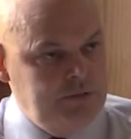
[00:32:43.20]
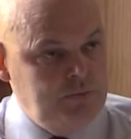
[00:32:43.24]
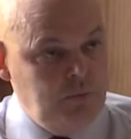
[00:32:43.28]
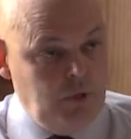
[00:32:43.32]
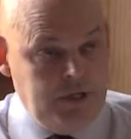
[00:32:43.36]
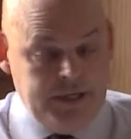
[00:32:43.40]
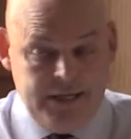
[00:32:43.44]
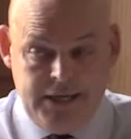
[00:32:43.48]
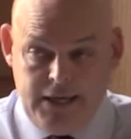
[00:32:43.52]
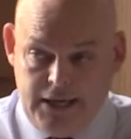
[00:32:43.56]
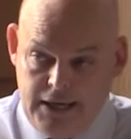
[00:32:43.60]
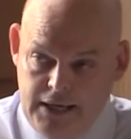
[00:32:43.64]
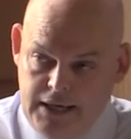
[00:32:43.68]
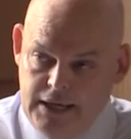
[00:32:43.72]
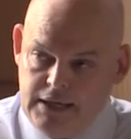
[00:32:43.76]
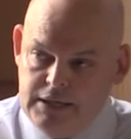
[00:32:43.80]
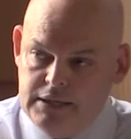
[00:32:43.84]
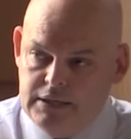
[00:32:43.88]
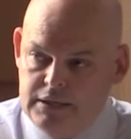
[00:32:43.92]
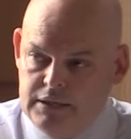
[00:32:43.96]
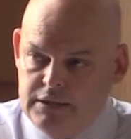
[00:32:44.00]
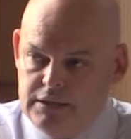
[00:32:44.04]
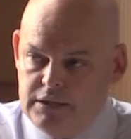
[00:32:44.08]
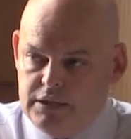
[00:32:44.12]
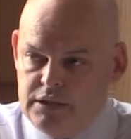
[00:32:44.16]
Willie Hay
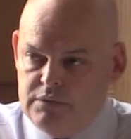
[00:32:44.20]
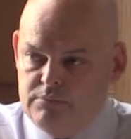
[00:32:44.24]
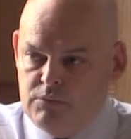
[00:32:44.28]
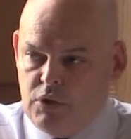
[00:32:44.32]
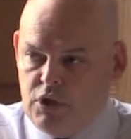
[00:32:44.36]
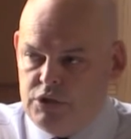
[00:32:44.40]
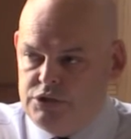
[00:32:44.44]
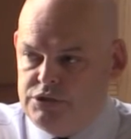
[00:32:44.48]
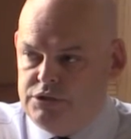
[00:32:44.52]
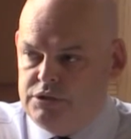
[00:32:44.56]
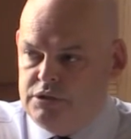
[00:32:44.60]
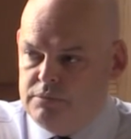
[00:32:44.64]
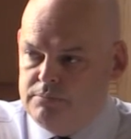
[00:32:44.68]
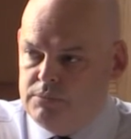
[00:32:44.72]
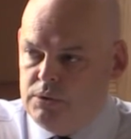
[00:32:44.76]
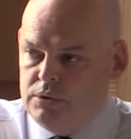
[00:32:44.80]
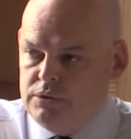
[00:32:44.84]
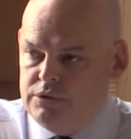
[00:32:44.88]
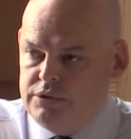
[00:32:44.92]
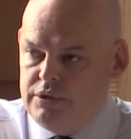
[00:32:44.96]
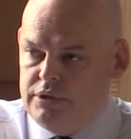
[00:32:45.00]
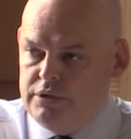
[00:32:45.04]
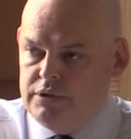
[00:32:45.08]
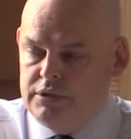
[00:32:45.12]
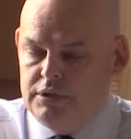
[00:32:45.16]
and Máirtín Ó
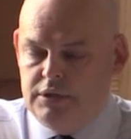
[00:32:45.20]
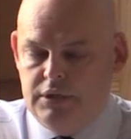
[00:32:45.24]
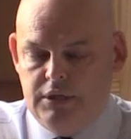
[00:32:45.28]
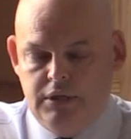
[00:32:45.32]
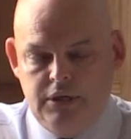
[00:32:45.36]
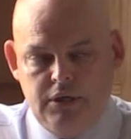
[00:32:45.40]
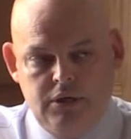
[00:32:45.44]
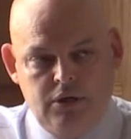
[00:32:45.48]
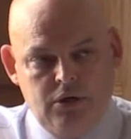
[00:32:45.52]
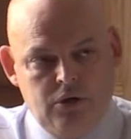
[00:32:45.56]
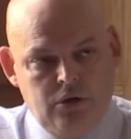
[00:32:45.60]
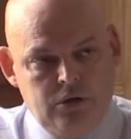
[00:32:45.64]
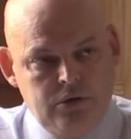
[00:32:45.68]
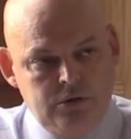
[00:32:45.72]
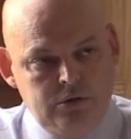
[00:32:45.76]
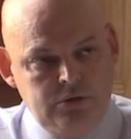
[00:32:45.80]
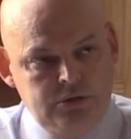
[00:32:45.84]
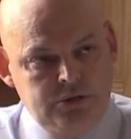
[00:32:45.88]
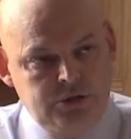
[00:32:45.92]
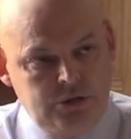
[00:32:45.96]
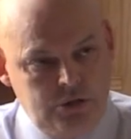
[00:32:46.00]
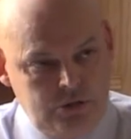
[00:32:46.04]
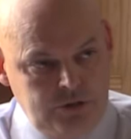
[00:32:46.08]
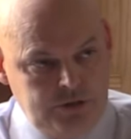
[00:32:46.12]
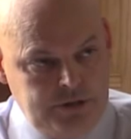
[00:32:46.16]
Muilleoir, on
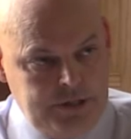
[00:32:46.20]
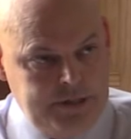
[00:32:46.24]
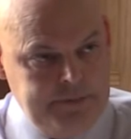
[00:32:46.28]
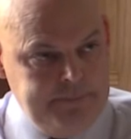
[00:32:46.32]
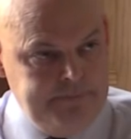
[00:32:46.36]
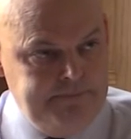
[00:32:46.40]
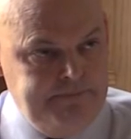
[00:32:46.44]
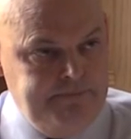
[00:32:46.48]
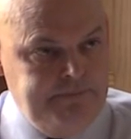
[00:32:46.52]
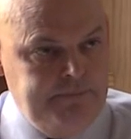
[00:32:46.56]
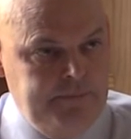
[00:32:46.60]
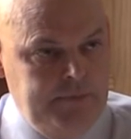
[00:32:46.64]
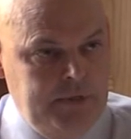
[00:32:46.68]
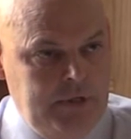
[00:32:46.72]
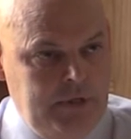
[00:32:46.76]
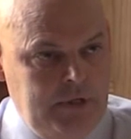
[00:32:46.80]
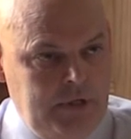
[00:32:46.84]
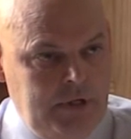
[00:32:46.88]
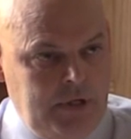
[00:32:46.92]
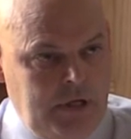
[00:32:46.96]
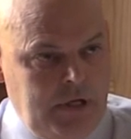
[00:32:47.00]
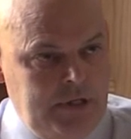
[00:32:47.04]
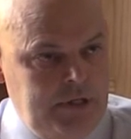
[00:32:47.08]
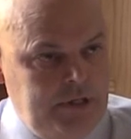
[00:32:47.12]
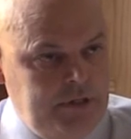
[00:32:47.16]
Tuesday.
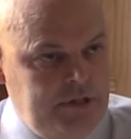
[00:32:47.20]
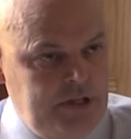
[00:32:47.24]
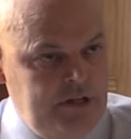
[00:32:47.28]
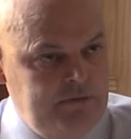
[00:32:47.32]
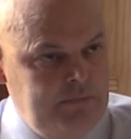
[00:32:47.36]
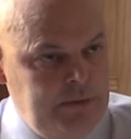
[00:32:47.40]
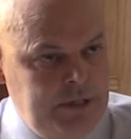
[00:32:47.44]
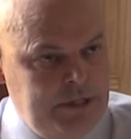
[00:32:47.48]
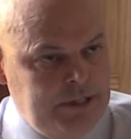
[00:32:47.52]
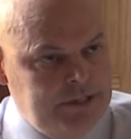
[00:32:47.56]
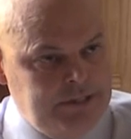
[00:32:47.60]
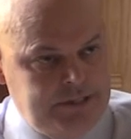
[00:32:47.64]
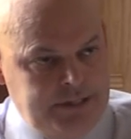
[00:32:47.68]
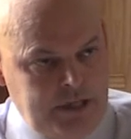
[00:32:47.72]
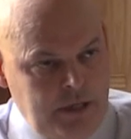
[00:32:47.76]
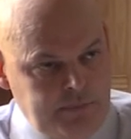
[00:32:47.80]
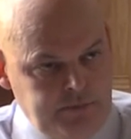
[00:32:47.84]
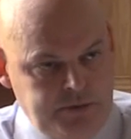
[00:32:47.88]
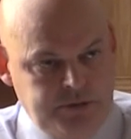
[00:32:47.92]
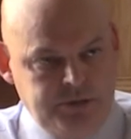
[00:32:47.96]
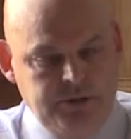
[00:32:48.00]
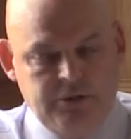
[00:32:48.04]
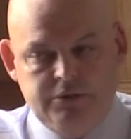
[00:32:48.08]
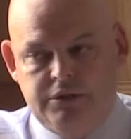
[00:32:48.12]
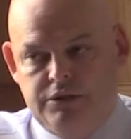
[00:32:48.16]
I think they have been
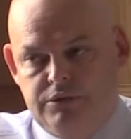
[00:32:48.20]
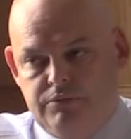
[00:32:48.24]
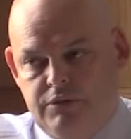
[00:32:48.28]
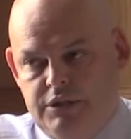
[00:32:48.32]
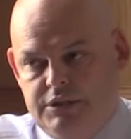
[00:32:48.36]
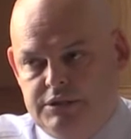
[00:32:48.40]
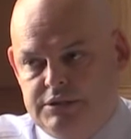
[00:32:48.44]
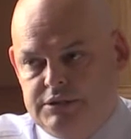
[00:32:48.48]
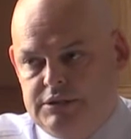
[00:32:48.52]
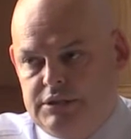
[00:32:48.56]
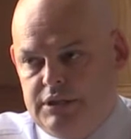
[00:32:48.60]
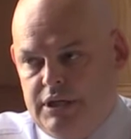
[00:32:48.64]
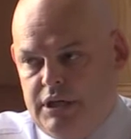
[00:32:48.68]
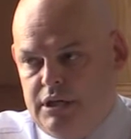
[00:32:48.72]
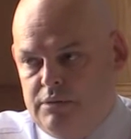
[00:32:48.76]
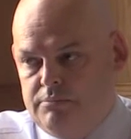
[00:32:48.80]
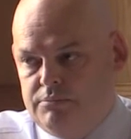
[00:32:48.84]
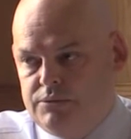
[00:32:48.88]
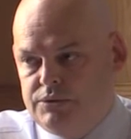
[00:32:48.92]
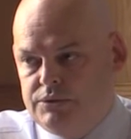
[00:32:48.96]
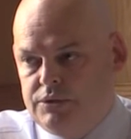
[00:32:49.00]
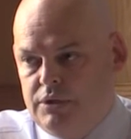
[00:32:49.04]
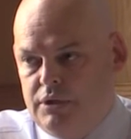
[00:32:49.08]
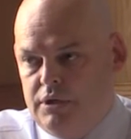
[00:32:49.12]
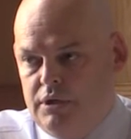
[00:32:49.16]
exceptional in recent
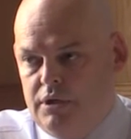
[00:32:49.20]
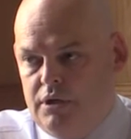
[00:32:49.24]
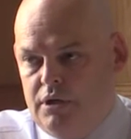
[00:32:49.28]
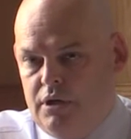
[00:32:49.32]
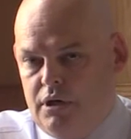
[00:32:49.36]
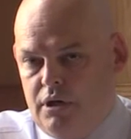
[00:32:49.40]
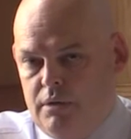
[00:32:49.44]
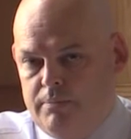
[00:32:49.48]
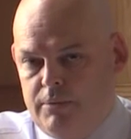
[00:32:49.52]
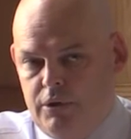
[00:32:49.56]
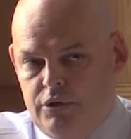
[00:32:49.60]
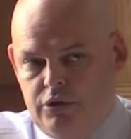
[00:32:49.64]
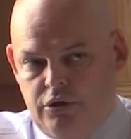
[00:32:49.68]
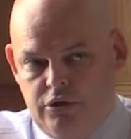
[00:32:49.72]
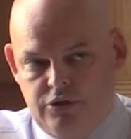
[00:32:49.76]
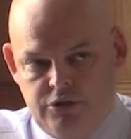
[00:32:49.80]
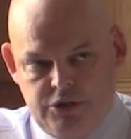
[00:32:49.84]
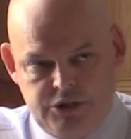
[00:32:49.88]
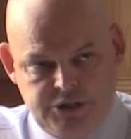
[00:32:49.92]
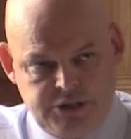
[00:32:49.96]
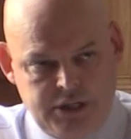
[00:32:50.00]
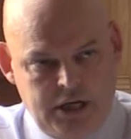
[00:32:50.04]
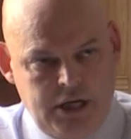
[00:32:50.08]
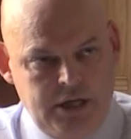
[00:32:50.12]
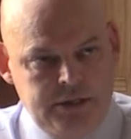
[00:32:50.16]
times about
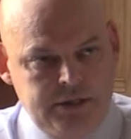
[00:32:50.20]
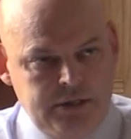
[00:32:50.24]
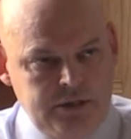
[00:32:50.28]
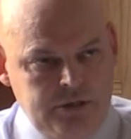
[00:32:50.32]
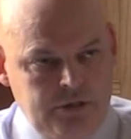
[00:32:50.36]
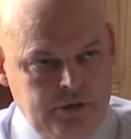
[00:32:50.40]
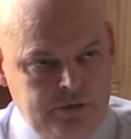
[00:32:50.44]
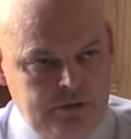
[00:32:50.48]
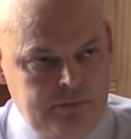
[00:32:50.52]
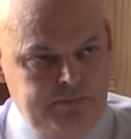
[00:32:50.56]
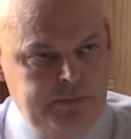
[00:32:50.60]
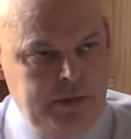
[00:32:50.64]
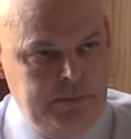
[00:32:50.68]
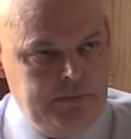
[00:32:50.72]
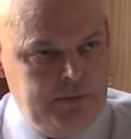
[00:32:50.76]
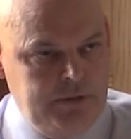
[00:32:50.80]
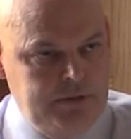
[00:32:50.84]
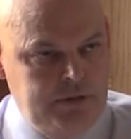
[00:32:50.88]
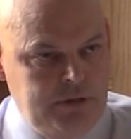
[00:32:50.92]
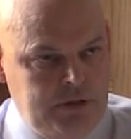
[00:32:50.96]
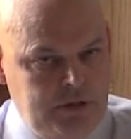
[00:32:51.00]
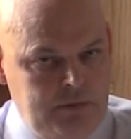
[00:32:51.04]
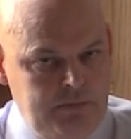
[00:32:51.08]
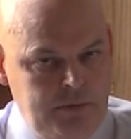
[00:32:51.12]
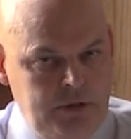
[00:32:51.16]
understanding other people in
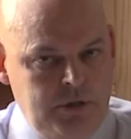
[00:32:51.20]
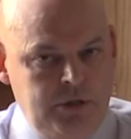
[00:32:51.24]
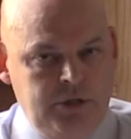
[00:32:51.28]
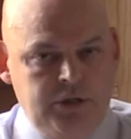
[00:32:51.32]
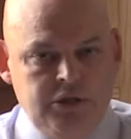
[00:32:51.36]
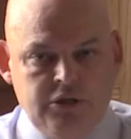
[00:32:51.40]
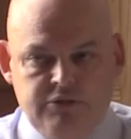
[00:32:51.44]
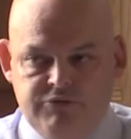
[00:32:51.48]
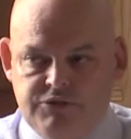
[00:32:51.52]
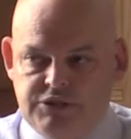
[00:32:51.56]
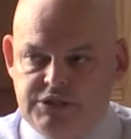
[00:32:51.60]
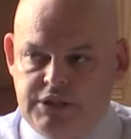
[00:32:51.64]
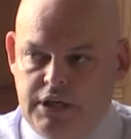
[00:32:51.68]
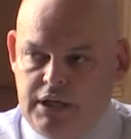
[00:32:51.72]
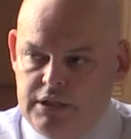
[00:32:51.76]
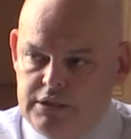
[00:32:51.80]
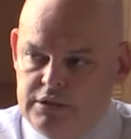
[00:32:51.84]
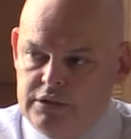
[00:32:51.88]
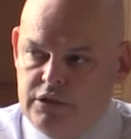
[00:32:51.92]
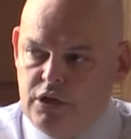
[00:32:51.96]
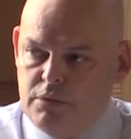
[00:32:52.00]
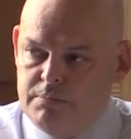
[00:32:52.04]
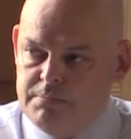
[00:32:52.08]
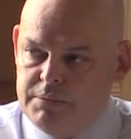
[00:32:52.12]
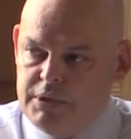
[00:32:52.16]
the community, of
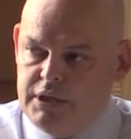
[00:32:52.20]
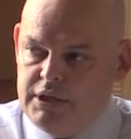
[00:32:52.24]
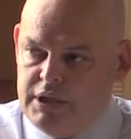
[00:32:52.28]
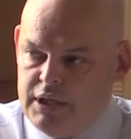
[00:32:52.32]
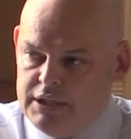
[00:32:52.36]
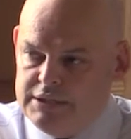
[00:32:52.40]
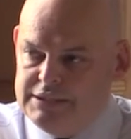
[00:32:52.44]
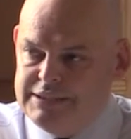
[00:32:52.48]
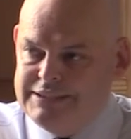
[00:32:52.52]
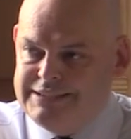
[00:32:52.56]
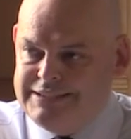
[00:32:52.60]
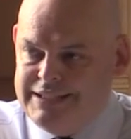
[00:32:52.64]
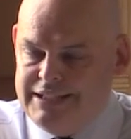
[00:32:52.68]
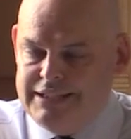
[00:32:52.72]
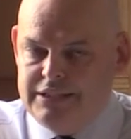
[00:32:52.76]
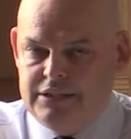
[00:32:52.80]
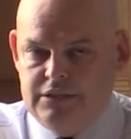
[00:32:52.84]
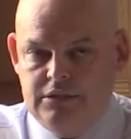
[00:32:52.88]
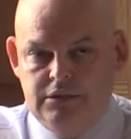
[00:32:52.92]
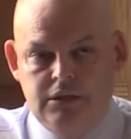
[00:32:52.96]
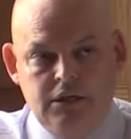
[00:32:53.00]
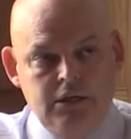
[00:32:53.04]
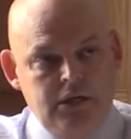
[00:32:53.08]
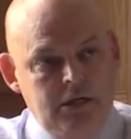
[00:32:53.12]
standing up and actually taking,